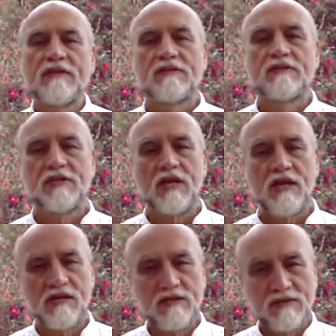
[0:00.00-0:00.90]
take
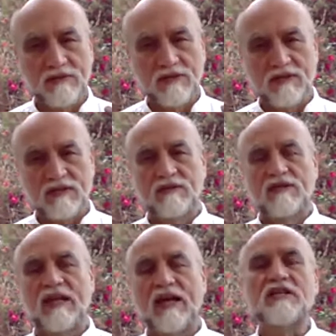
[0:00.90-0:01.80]

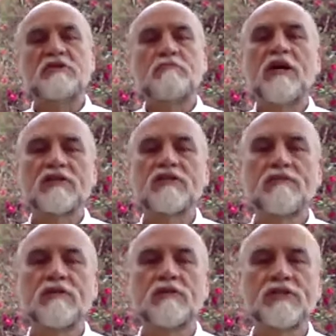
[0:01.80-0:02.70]
aspects of
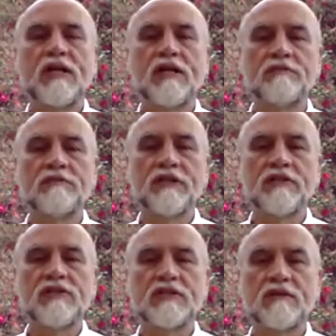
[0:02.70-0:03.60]
those
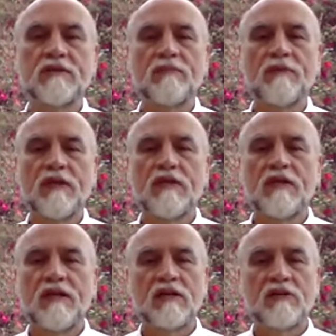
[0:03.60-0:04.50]
elements
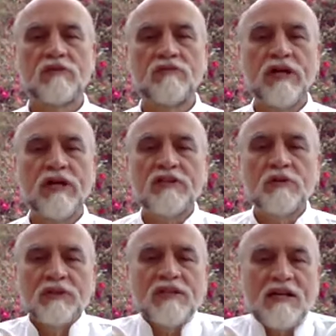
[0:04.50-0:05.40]
and
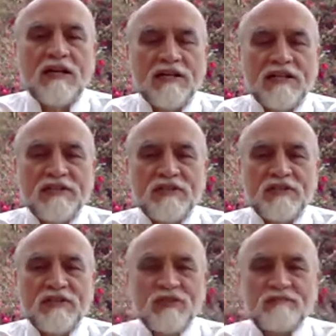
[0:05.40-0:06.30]
granulize